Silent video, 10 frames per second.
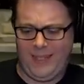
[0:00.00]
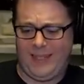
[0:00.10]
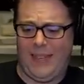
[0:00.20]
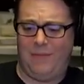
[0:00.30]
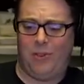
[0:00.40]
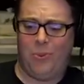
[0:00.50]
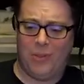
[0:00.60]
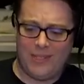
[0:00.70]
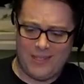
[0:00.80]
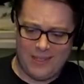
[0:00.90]
Xavier
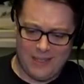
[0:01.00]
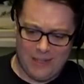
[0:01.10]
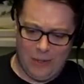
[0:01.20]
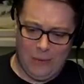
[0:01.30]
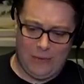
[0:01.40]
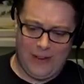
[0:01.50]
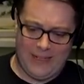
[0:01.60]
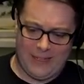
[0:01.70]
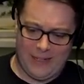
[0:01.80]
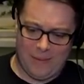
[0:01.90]
Woods, the new
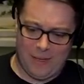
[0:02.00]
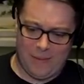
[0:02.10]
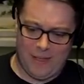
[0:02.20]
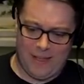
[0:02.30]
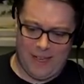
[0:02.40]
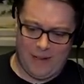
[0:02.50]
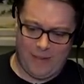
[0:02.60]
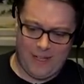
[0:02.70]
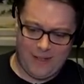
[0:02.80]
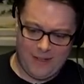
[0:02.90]
face of WWE. You kidding
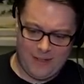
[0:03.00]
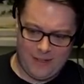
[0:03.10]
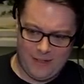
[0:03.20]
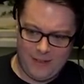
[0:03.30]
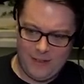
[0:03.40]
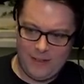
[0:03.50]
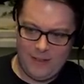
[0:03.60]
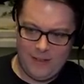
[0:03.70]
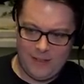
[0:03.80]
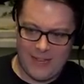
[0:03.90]
me?
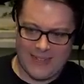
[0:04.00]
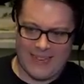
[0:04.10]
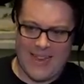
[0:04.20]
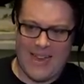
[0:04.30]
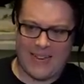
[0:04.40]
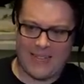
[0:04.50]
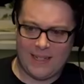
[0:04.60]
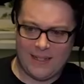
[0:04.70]
Guy's a hack.